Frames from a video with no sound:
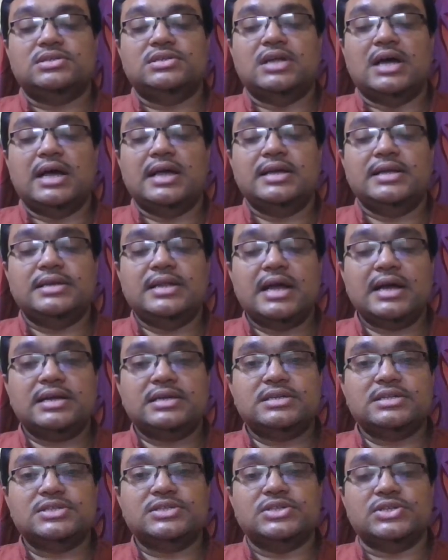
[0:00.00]

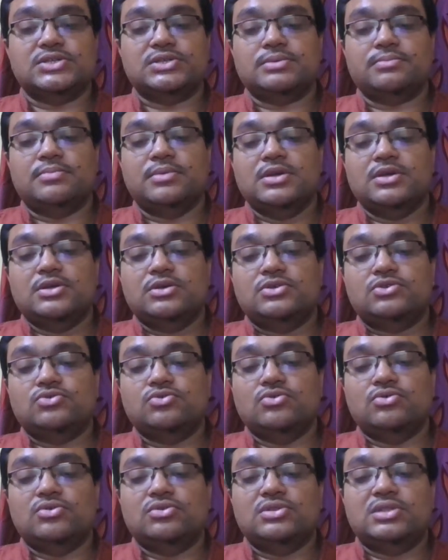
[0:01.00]
didacticism.
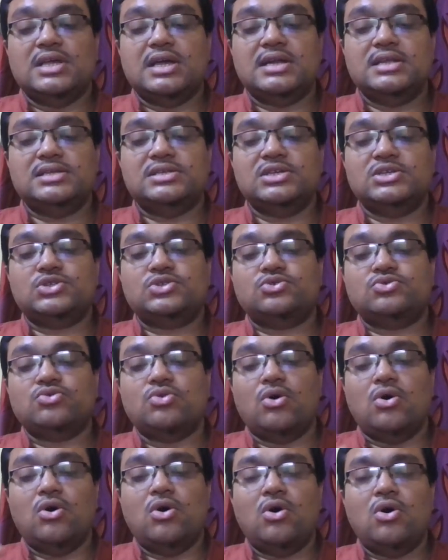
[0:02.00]
So there is a
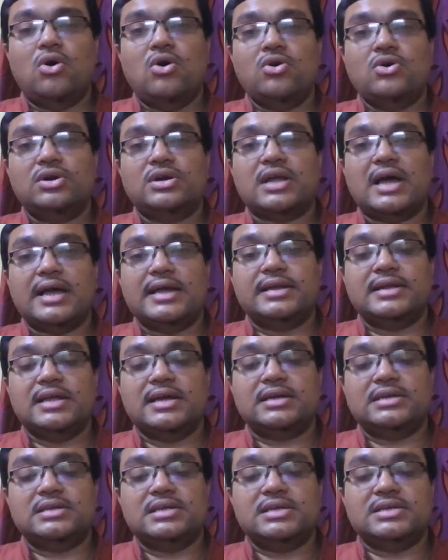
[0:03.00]
strong
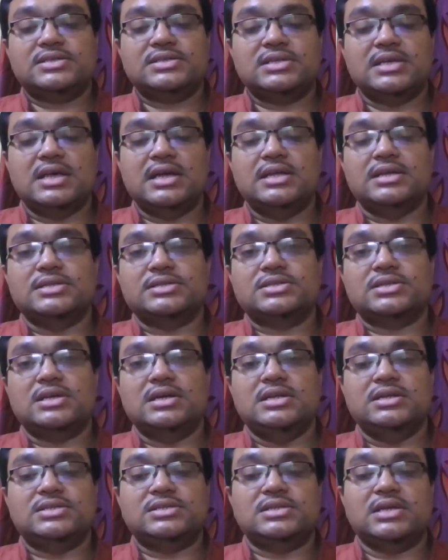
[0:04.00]
didactic sense
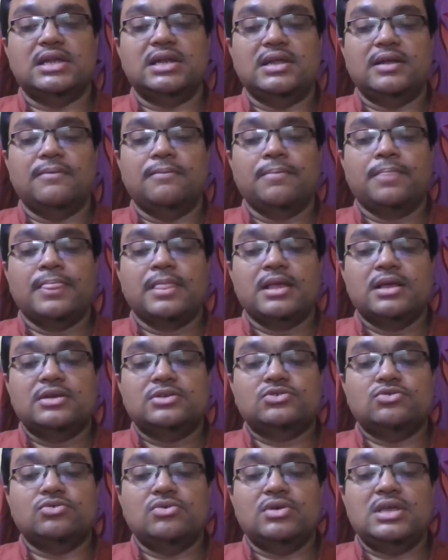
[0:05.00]
in Shelley.
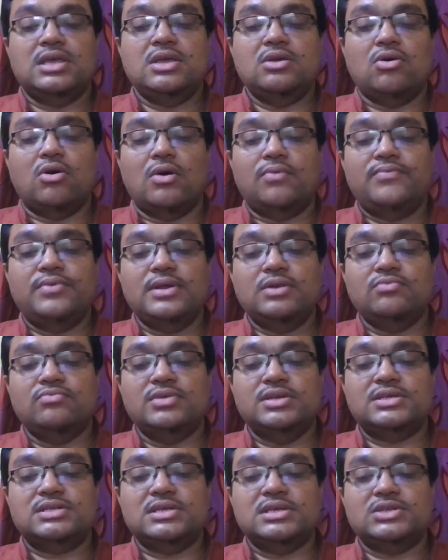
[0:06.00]
So he often
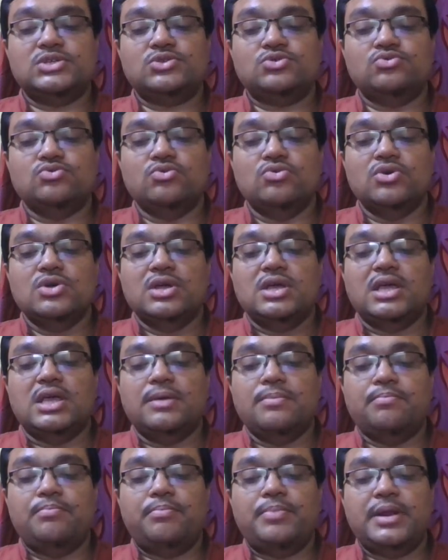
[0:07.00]
wishes to
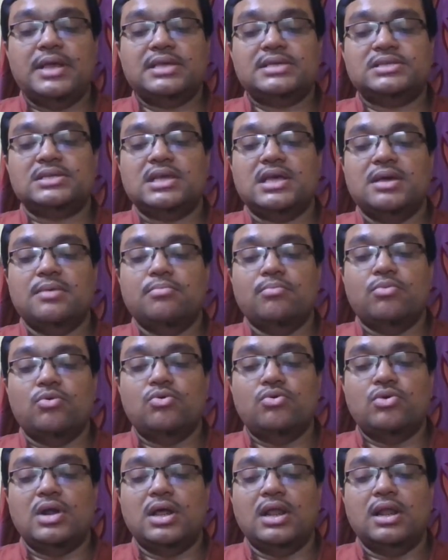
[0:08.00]
impress a
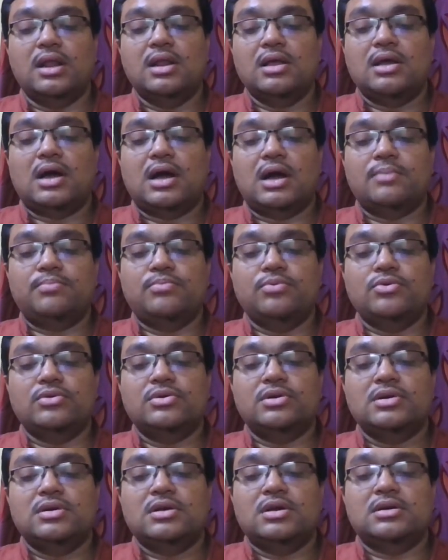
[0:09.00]
moral
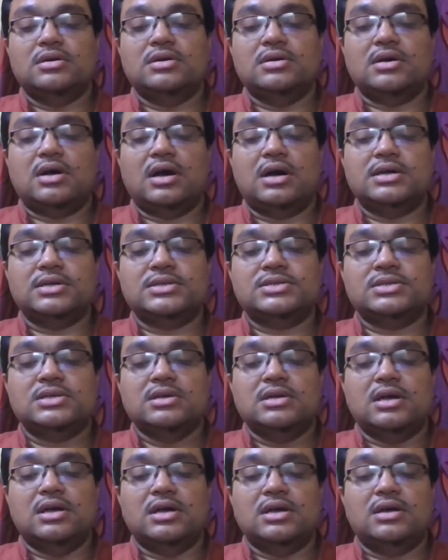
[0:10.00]
upon us,
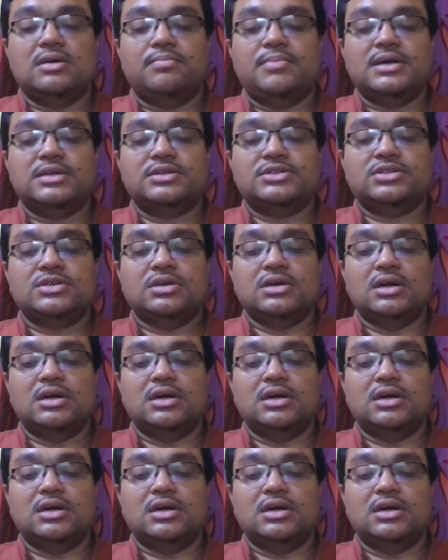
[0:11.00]
but